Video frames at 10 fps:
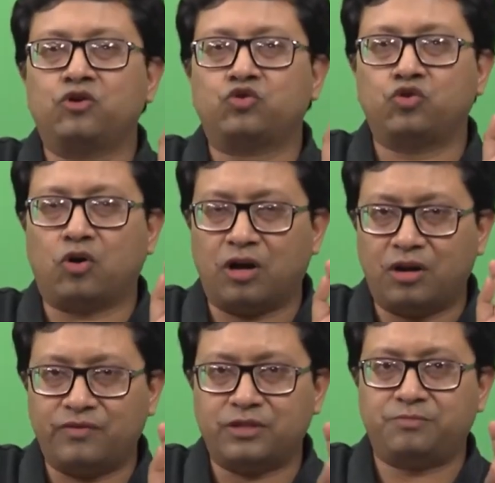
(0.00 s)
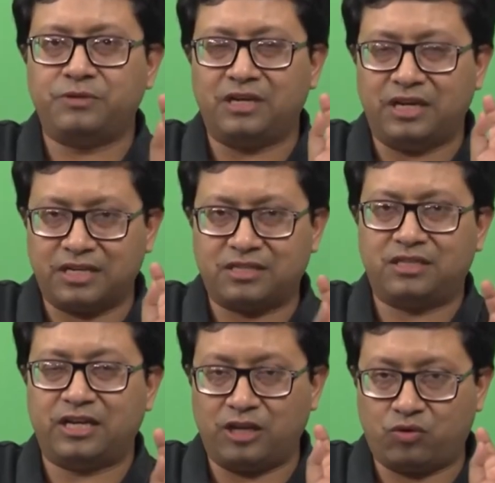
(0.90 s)
should always be less
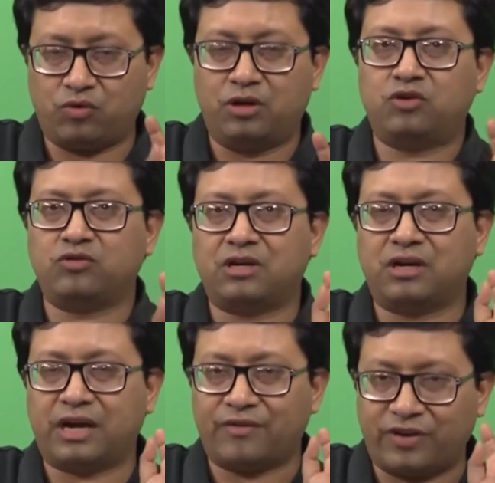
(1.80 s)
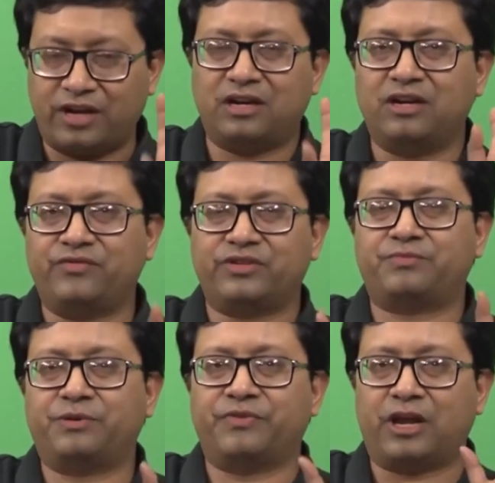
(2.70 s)
than equal to the final
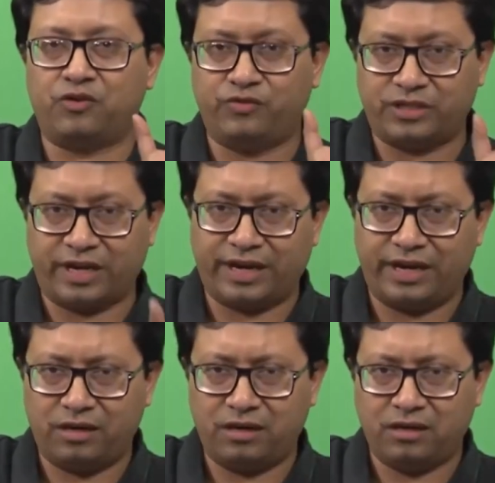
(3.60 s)
investment value which I get.